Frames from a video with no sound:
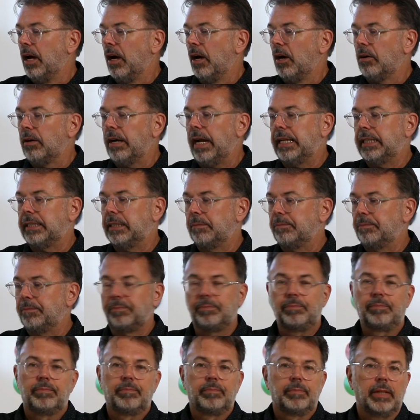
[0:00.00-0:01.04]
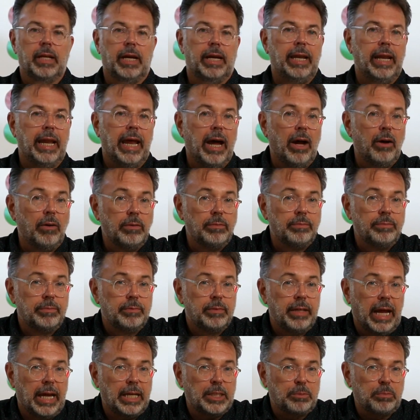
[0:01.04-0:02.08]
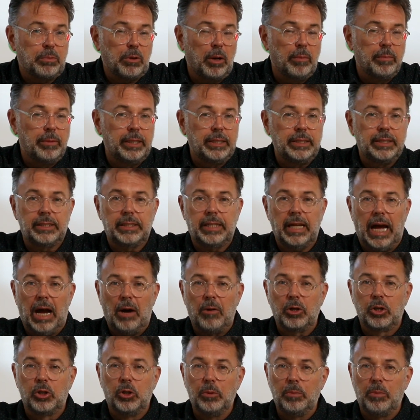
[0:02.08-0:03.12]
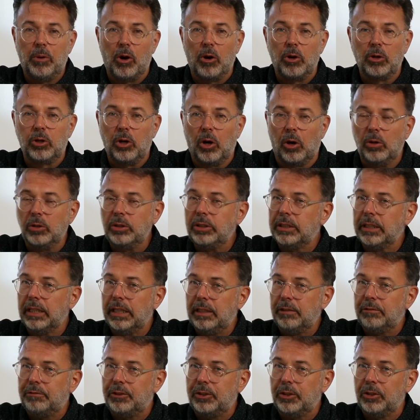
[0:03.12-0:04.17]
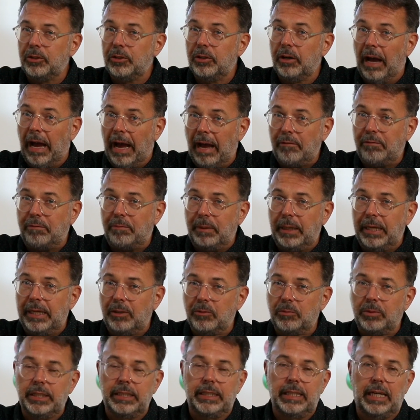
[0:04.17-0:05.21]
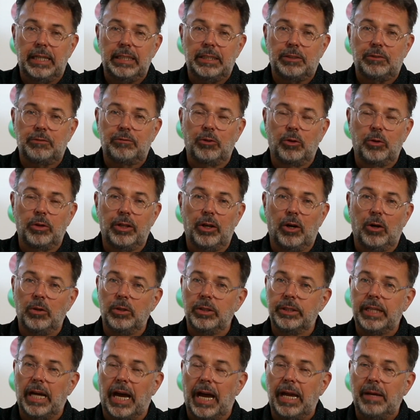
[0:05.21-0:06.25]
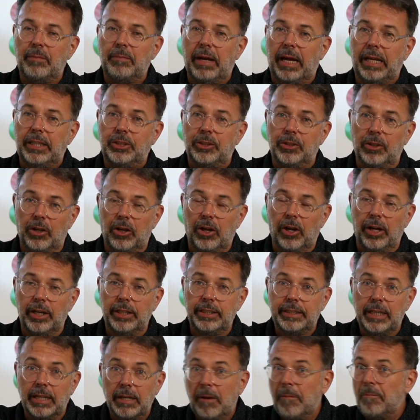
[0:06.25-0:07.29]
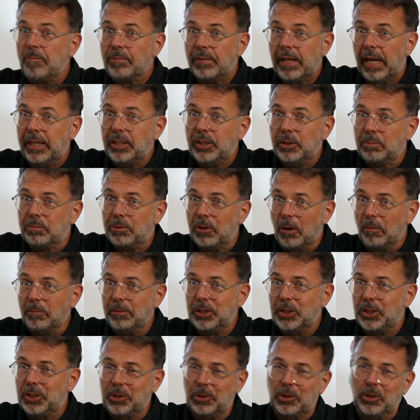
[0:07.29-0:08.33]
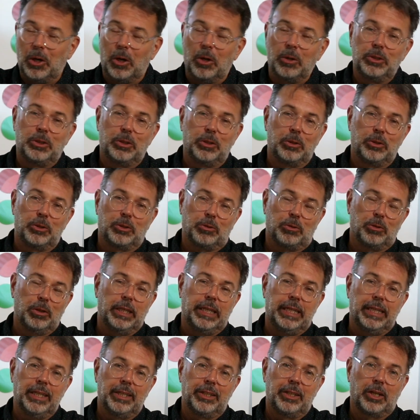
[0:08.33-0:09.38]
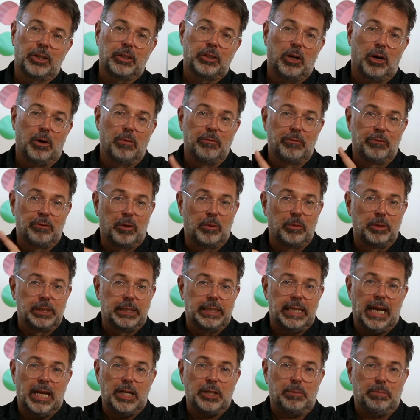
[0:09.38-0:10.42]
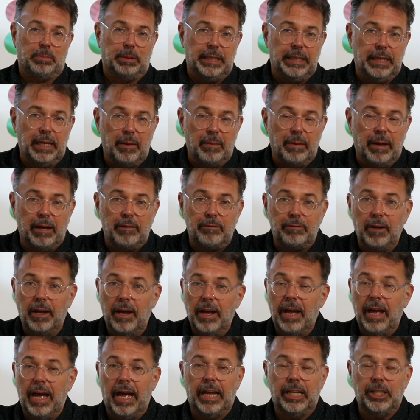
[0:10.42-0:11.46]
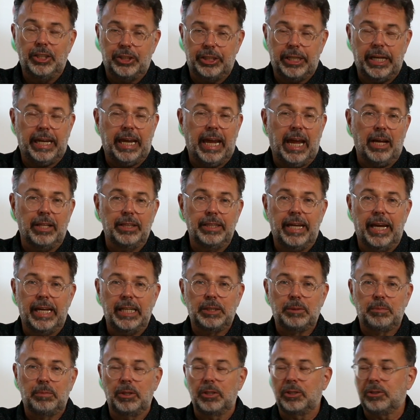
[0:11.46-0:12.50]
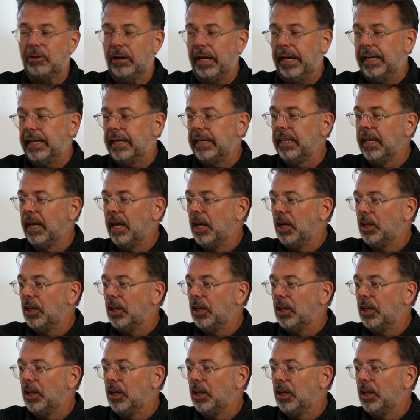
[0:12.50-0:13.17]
All right, and now, as promised, our coupon code, if you have been with us for the whole time and you learned and you promised to go to trulyheal.com/PEMF and check out the expert training,